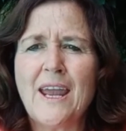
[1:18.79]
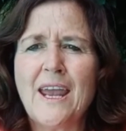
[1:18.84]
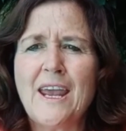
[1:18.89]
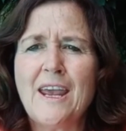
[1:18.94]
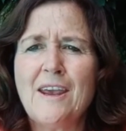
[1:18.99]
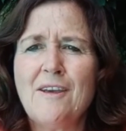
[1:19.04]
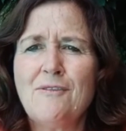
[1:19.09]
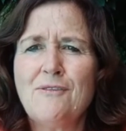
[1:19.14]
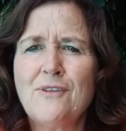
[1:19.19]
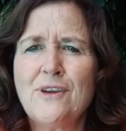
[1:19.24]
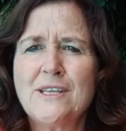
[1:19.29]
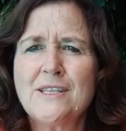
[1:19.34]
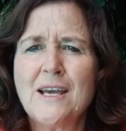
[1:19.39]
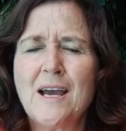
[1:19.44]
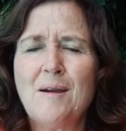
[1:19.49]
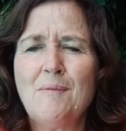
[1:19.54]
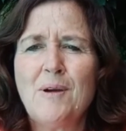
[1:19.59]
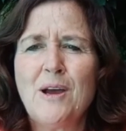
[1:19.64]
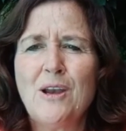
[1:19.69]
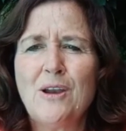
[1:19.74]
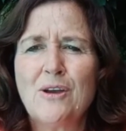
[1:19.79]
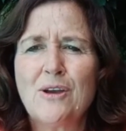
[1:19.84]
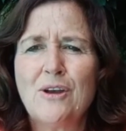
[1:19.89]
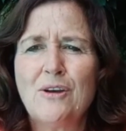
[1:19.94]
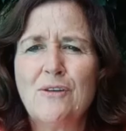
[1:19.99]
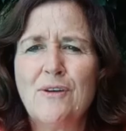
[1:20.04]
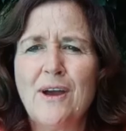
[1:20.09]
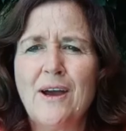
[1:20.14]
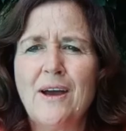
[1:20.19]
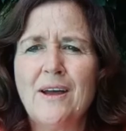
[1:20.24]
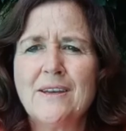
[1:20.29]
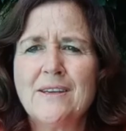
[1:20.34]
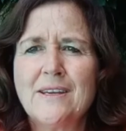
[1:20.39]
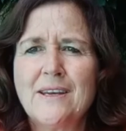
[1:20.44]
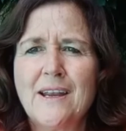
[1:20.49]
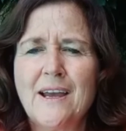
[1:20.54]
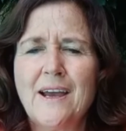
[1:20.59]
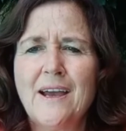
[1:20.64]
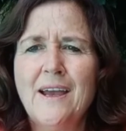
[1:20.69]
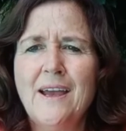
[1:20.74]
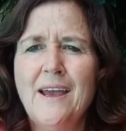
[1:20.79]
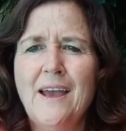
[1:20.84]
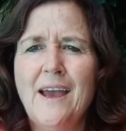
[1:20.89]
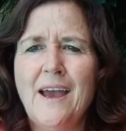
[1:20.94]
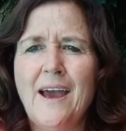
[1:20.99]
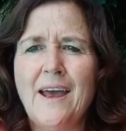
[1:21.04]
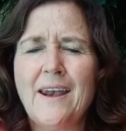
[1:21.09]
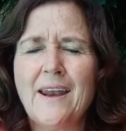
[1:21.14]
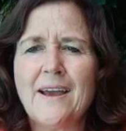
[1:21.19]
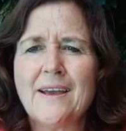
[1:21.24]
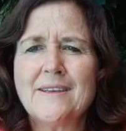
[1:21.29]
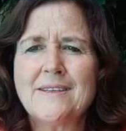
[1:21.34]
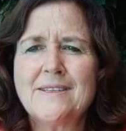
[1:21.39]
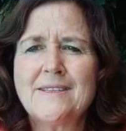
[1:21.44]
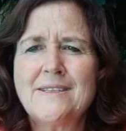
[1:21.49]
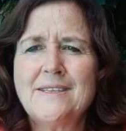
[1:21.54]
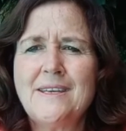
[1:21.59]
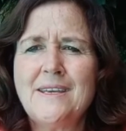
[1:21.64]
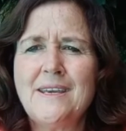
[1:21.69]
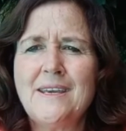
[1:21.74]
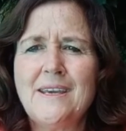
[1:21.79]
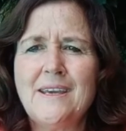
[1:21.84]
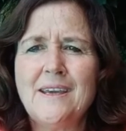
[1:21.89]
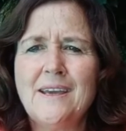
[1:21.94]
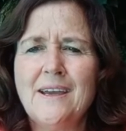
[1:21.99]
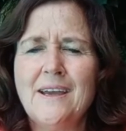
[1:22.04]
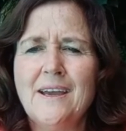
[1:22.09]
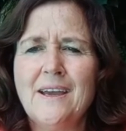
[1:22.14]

every time I look around and I see